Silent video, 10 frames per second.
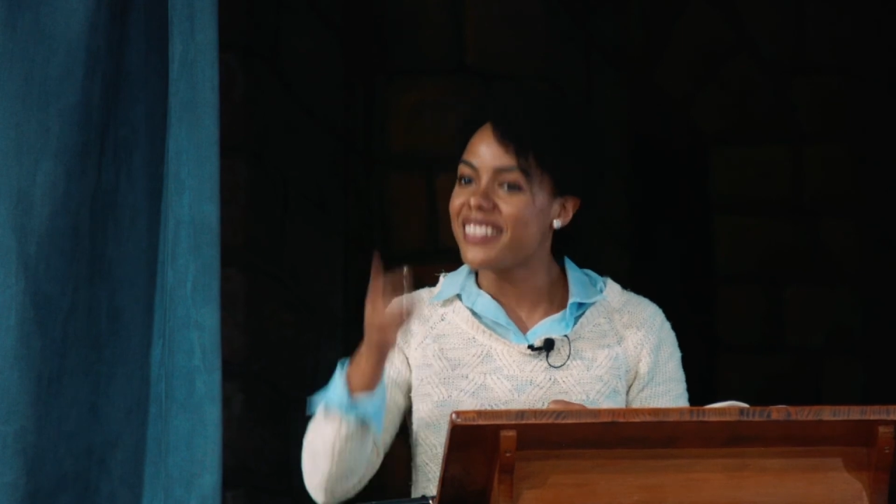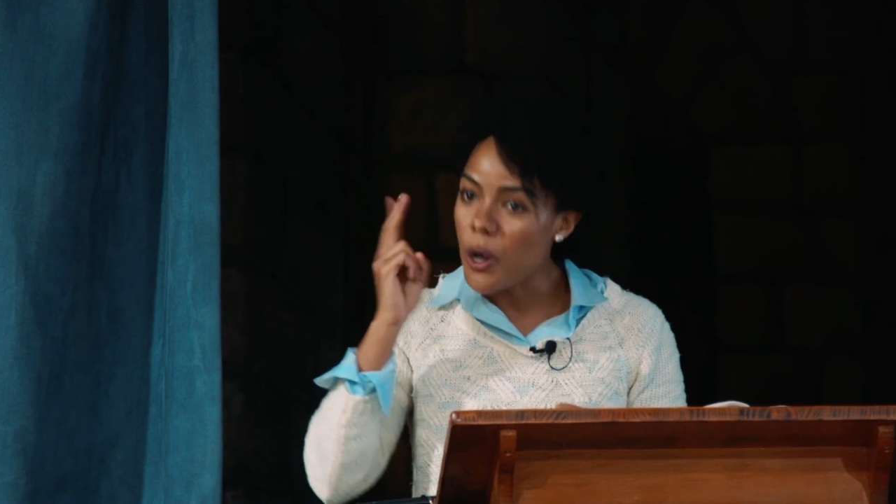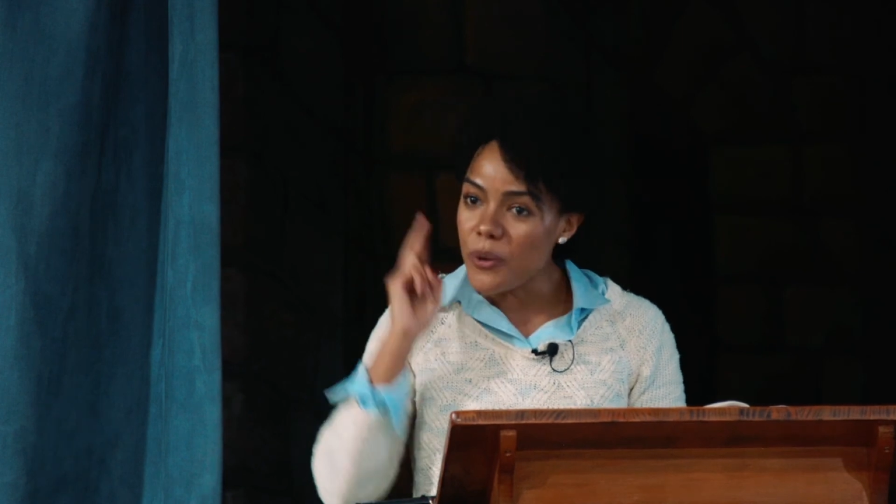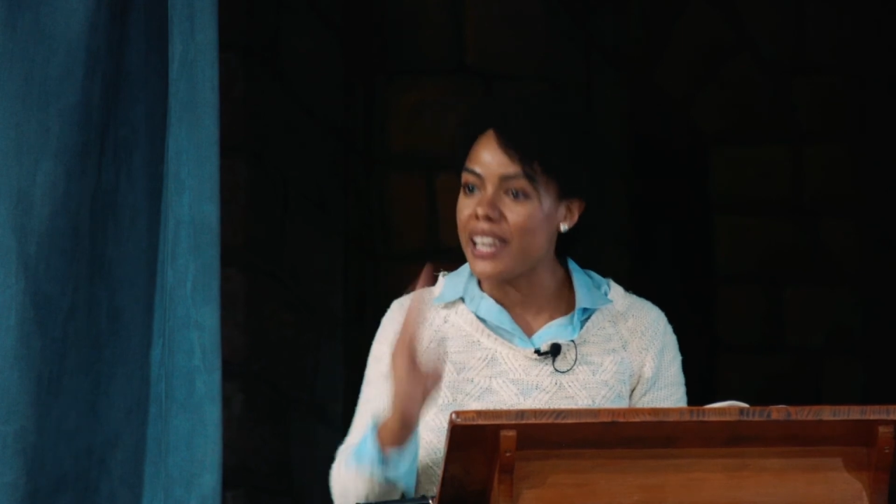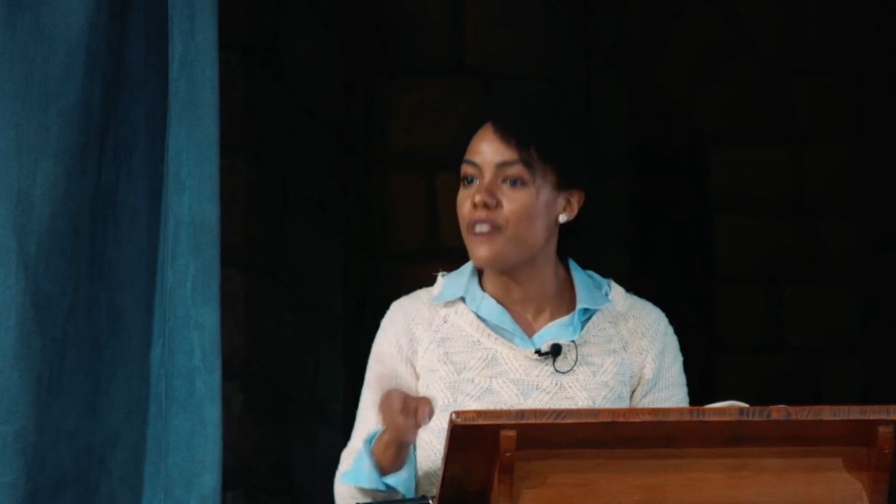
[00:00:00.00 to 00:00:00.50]

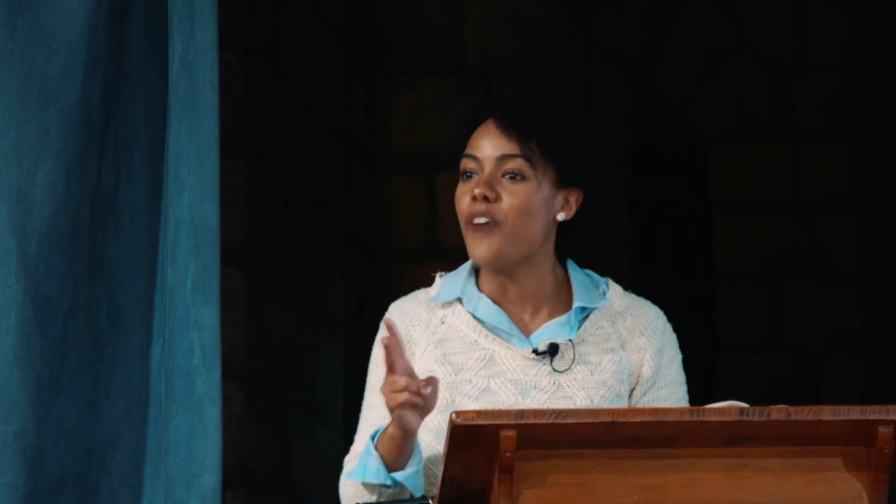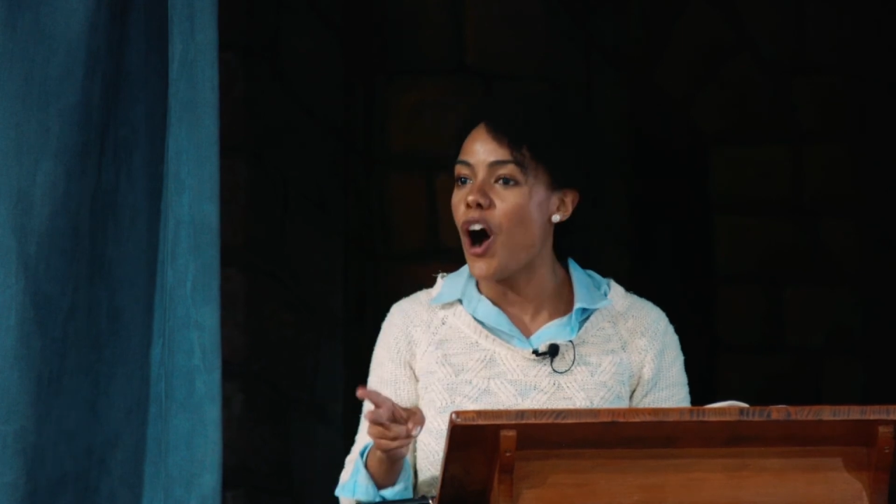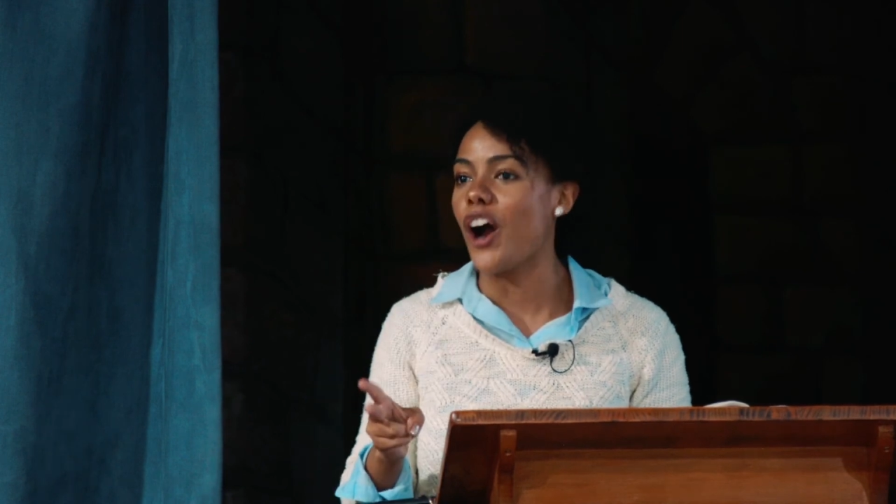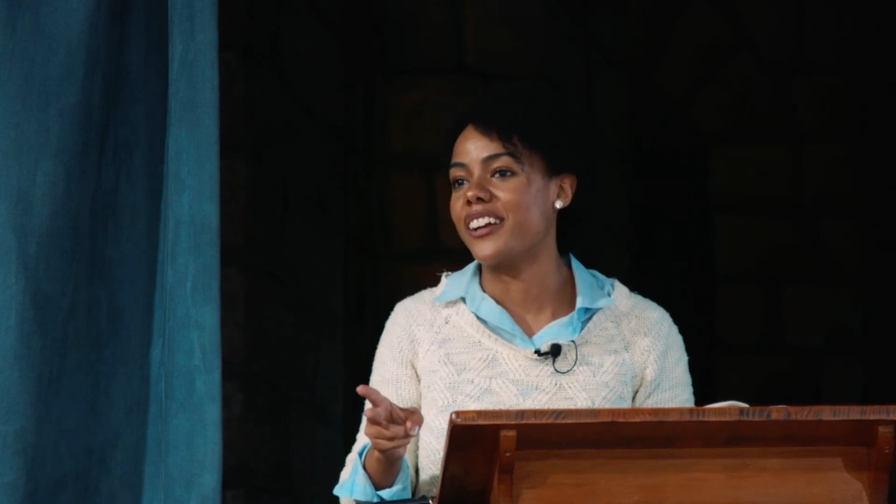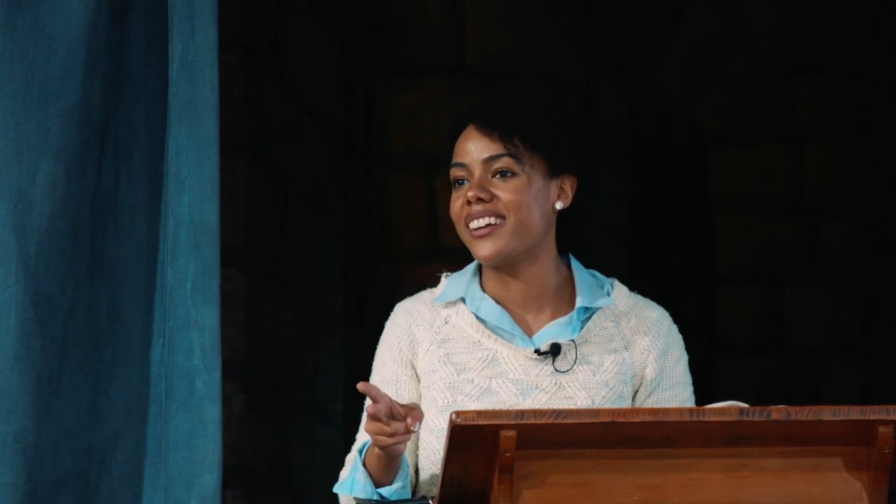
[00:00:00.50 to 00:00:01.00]
go give
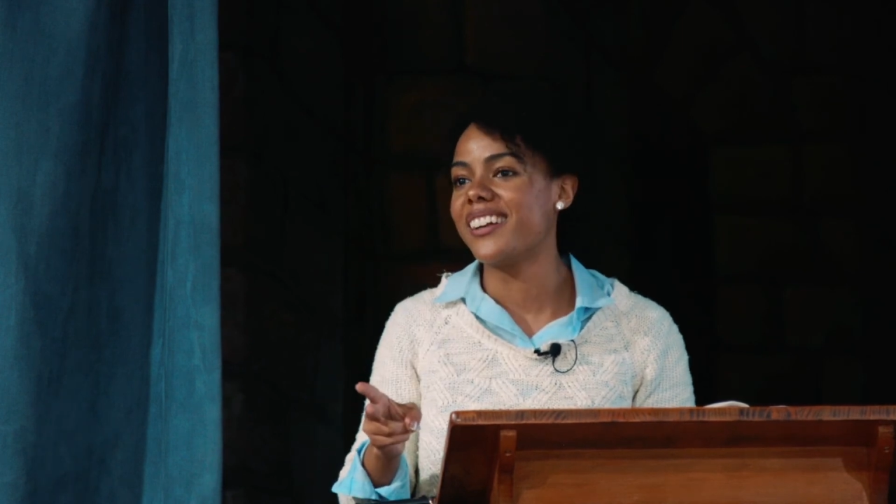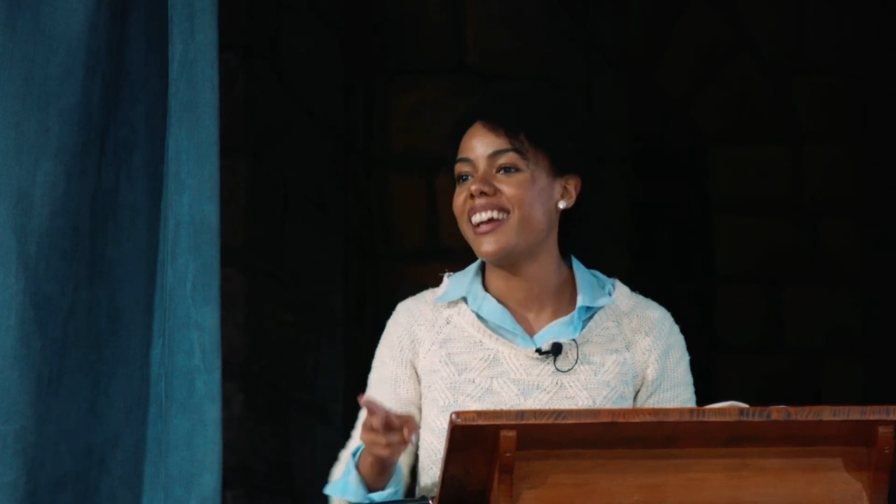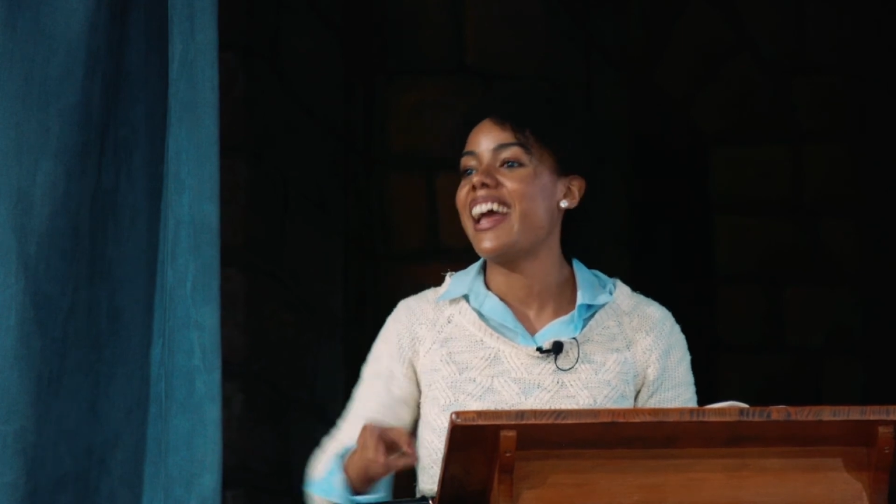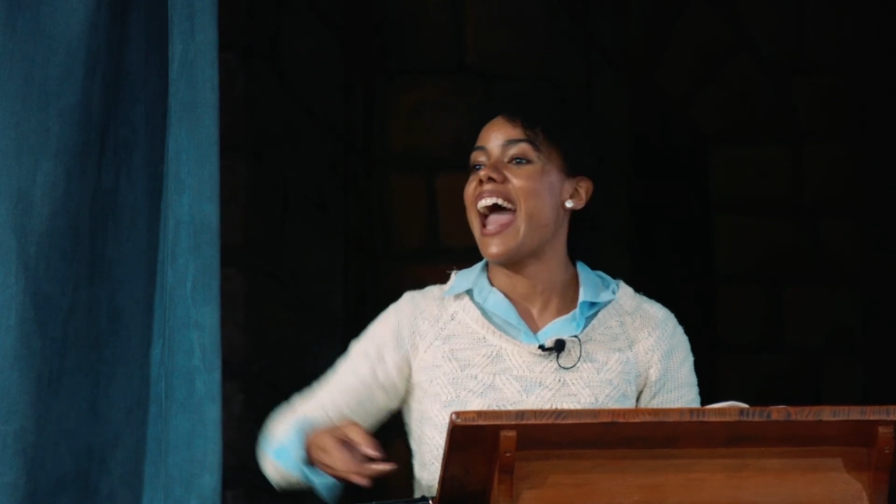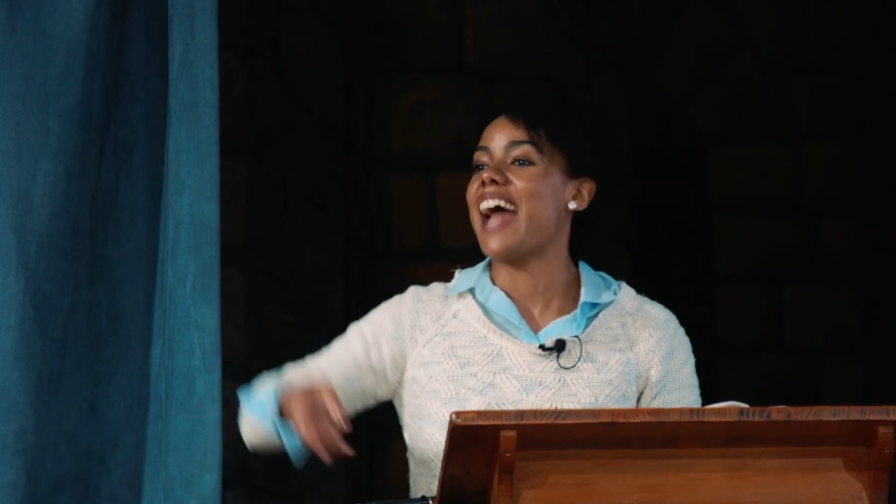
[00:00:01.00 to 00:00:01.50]
hard,
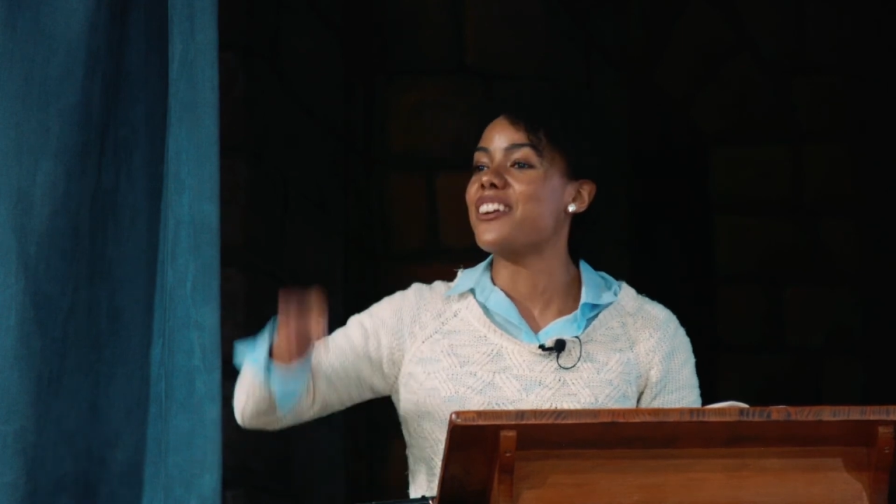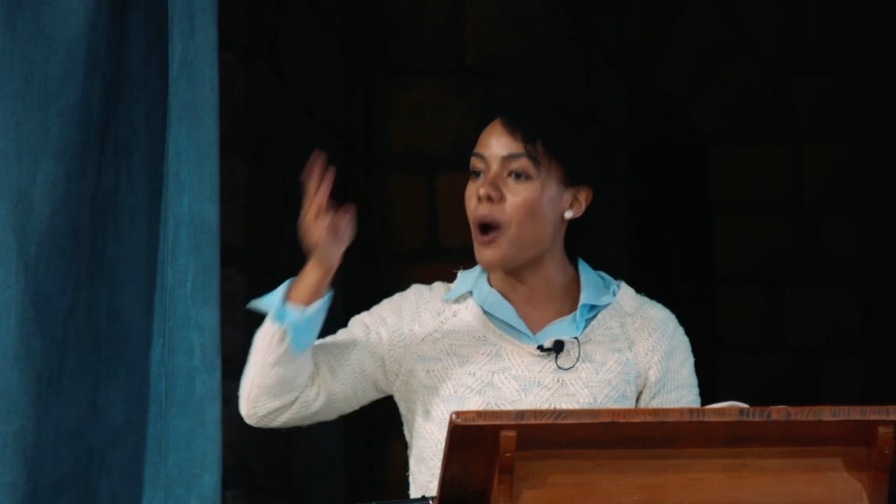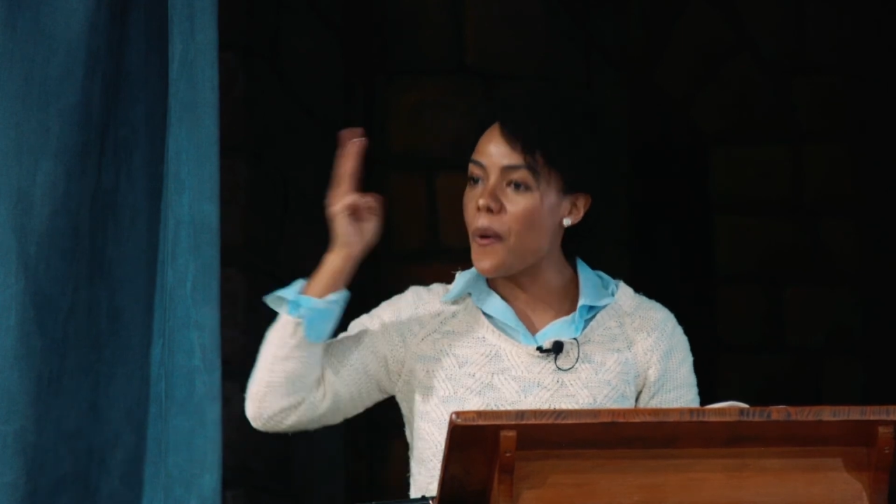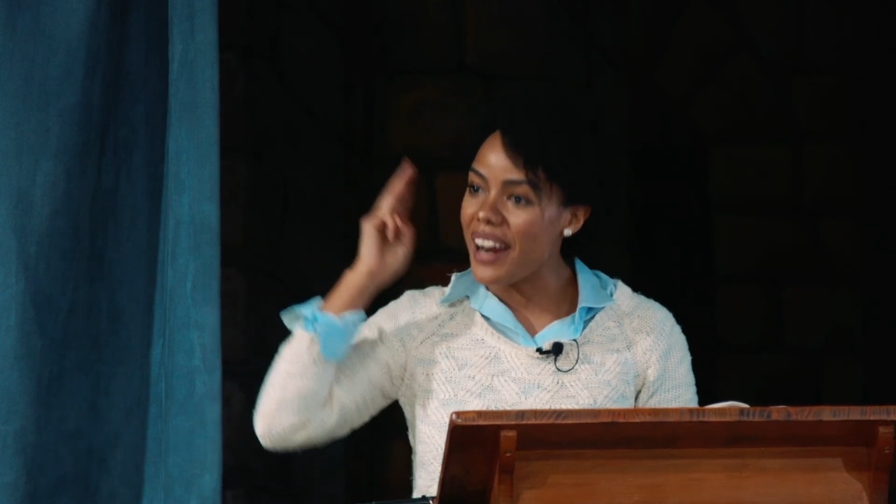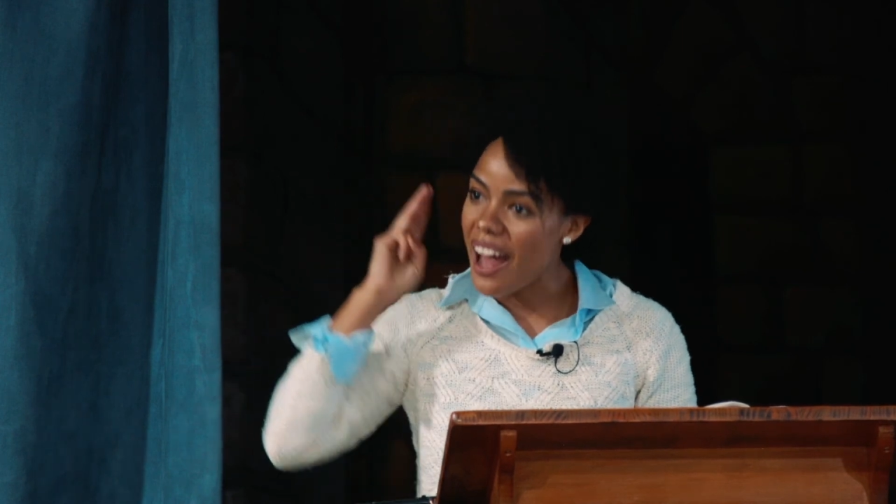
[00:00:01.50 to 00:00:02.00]
and go and